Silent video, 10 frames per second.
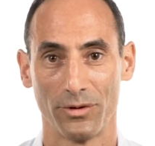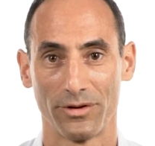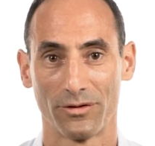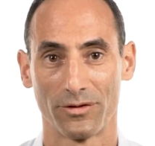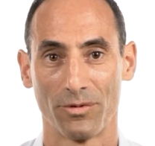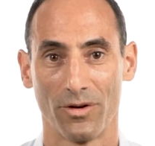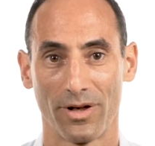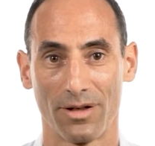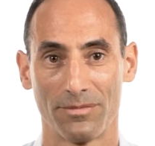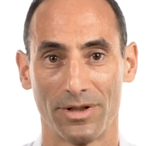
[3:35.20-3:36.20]
Research
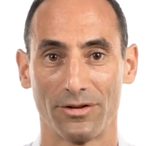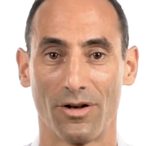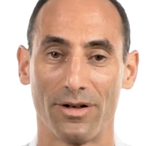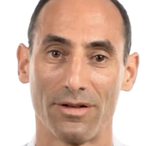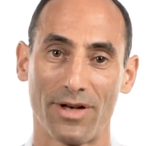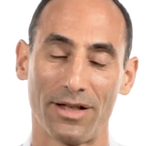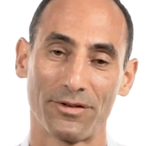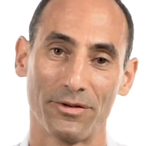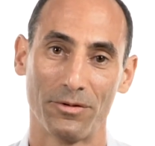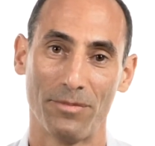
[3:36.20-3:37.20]
Program in
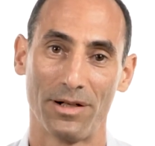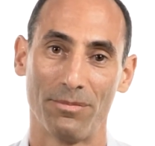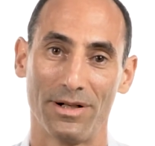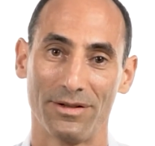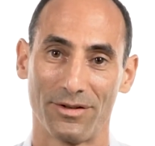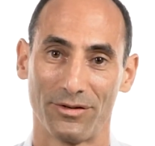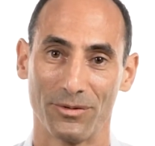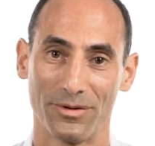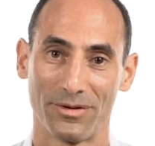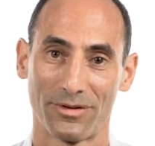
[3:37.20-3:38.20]
Cardiovascular and Metabolic
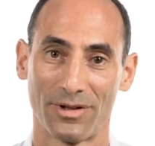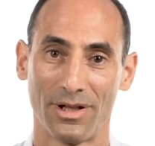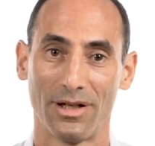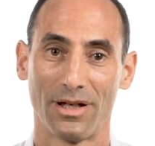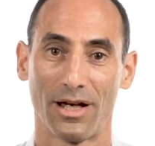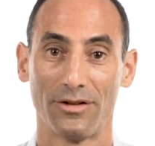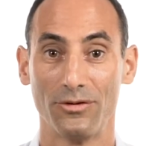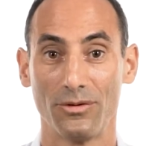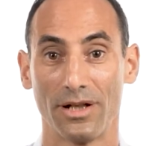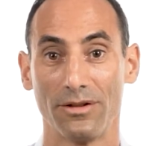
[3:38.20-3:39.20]
Disorders at
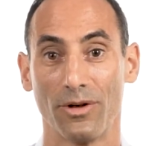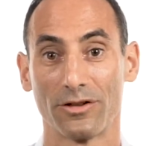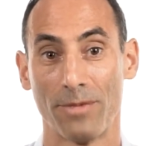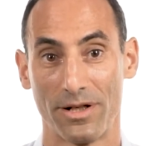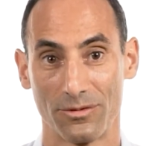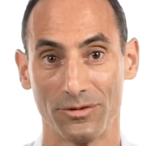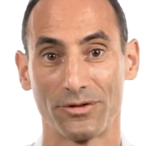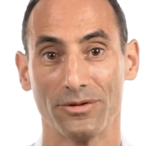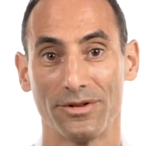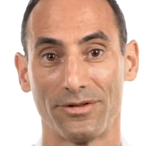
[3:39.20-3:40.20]
Duke-NUS Medical
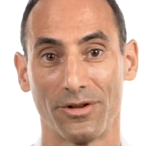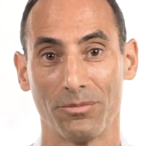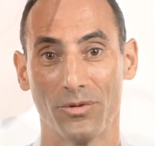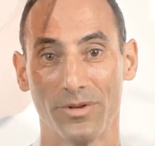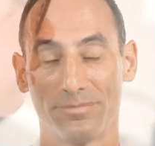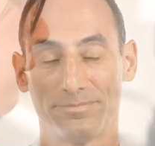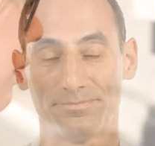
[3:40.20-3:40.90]
School in Singapore.